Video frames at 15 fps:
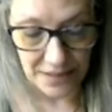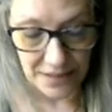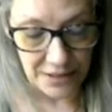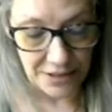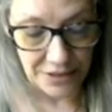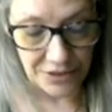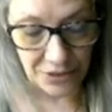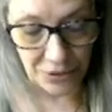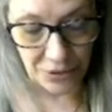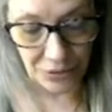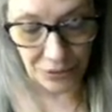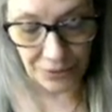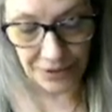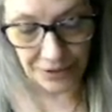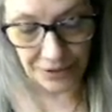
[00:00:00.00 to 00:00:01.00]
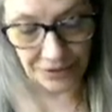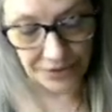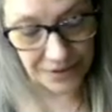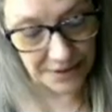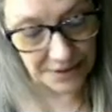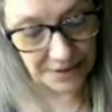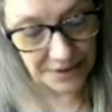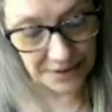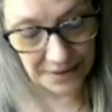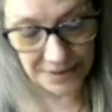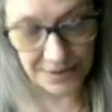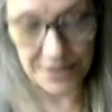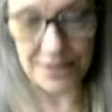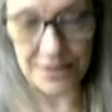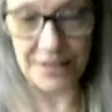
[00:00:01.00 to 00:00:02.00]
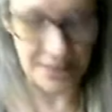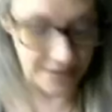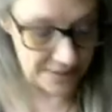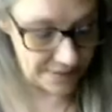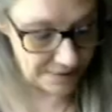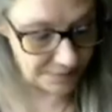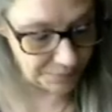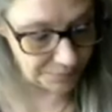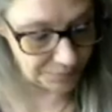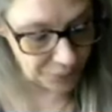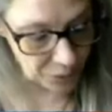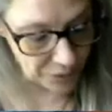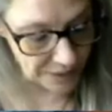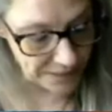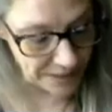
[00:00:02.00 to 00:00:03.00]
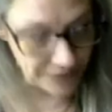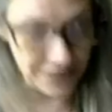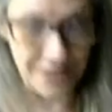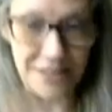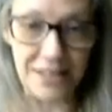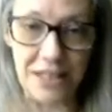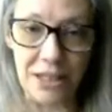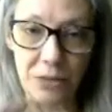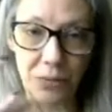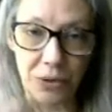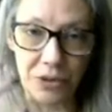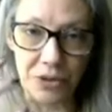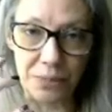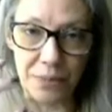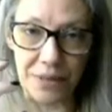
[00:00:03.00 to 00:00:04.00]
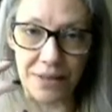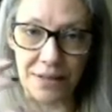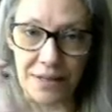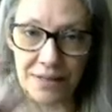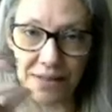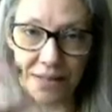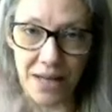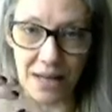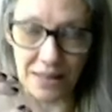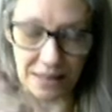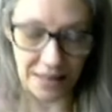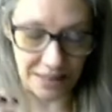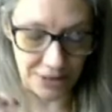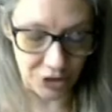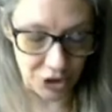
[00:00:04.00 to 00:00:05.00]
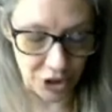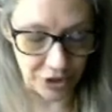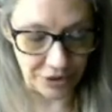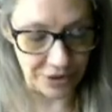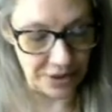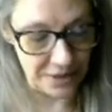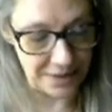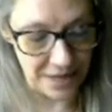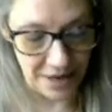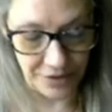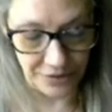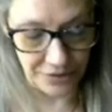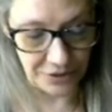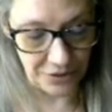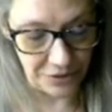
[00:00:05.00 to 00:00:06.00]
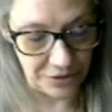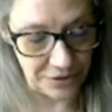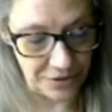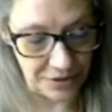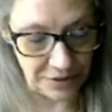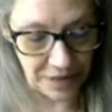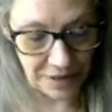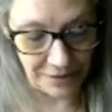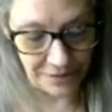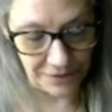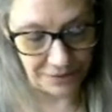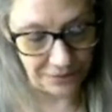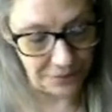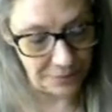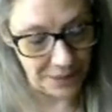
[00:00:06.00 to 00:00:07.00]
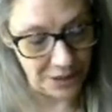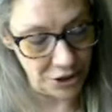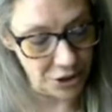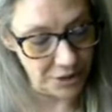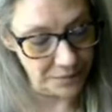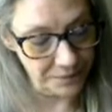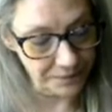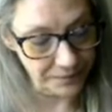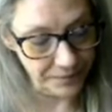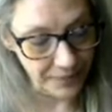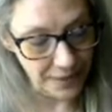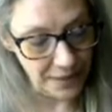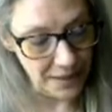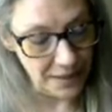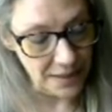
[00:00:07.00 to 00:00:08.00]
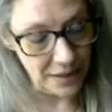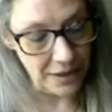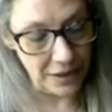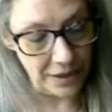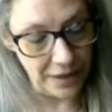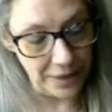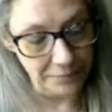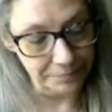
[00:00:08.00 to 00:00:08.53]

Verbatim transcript: So there's it's it's broken down into keywords, but it's not like chunked down. So there's a lot of information. All right.